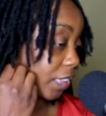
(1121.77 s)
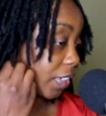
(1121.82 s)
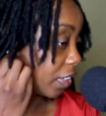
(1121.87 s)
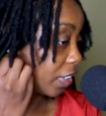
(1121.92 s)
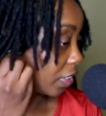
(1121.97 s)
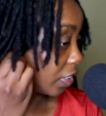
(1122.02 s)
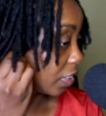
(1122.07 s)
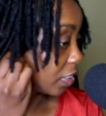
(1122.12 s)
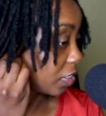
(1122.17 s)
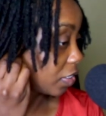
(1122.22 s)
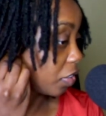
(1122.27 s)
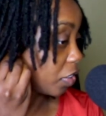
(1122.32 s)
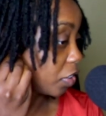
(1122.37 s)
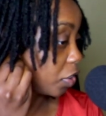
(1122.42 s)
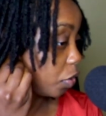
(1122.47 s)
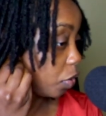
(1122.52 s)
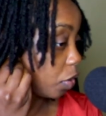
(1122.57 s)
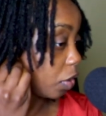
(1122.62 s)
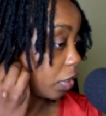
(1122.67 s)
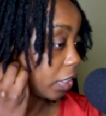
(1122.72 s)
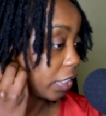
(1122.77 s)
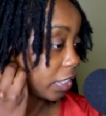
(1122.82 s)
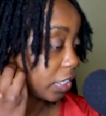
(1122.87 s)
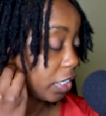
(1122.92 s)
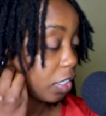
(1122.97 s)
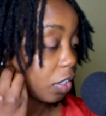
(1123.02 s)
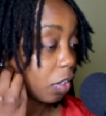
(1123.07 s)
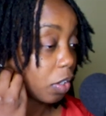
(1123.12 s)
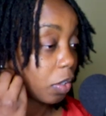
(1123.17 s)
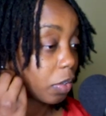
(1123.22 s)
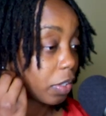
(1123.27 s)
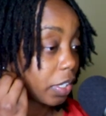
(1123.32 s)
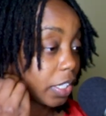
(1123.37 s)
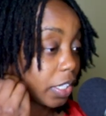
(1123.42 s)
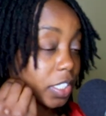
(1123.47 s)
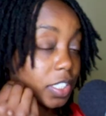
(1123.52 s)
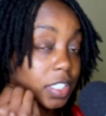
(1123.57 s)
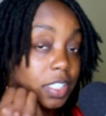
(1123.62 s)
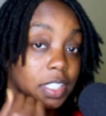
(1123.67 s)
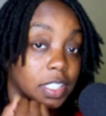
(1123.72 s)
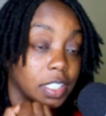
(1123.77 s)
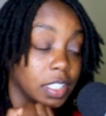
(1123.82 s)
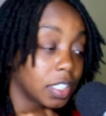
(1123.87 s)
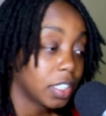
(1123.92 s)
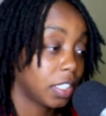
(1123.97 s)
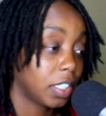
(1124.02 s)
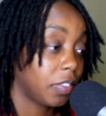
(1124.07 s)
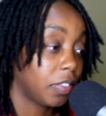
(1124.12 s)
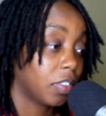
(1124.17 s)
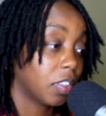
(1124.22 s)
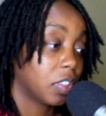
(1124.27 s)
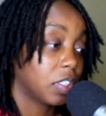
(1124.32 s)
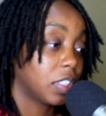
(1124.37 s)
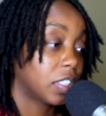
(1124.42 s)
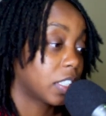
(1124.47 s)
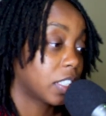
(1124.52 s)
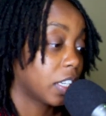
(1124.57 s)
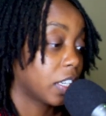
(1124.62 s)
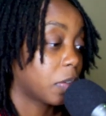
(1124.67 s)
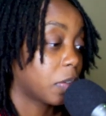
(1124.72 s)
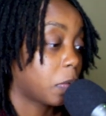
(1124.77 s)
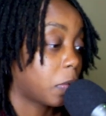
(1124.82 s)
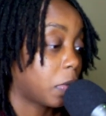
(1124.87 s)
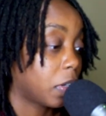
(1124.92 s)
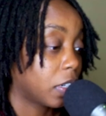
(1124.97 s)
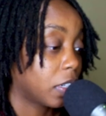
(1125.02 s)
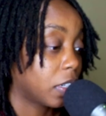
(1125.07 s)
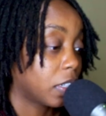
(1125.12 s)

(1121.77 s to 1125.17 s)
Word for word: So is he gonna go get his son, even though he's scared of water?